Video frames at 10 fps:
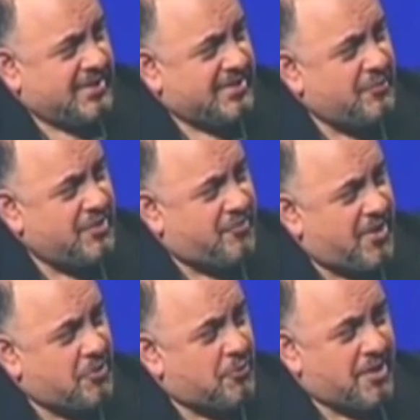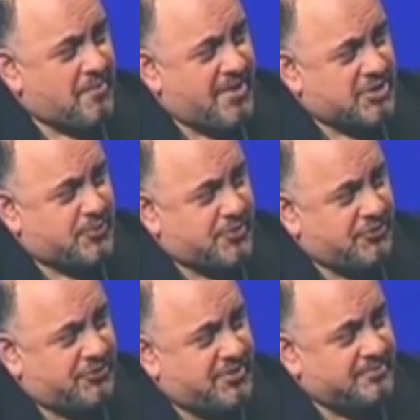Then we find a way to mass
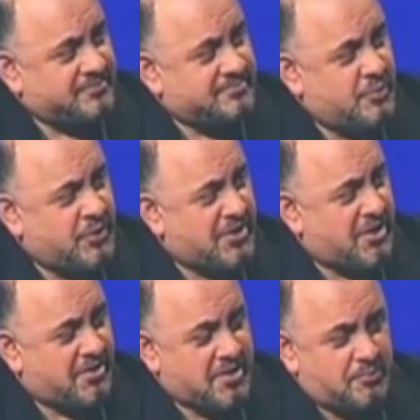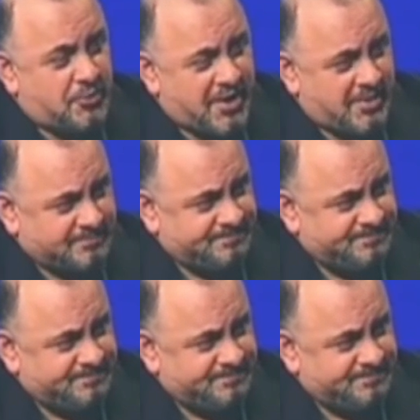produce it, put it on an implant.